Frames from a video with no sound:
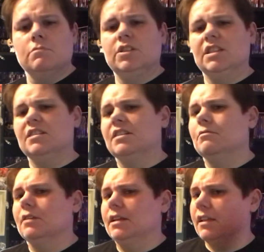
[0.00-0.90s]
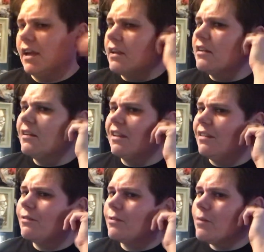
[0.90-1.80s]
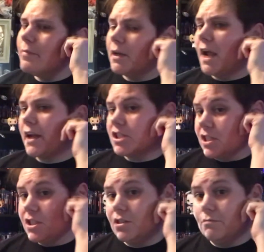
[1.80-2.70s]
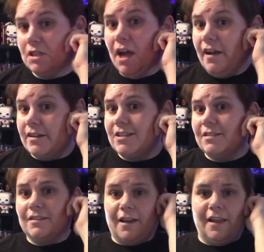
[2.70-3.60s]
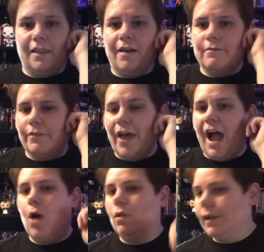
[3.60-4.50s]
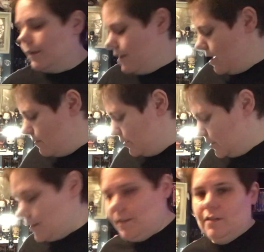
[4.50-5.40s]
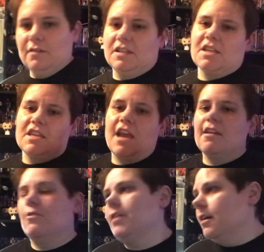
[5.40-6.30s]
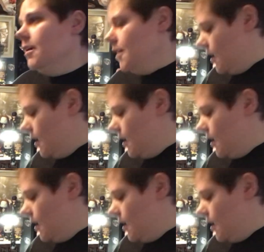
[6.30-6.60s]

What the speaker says: she didn't really like either film, but actually she told me, yeah, she's like, I love The Howling in particular, and I was like, yay, okay.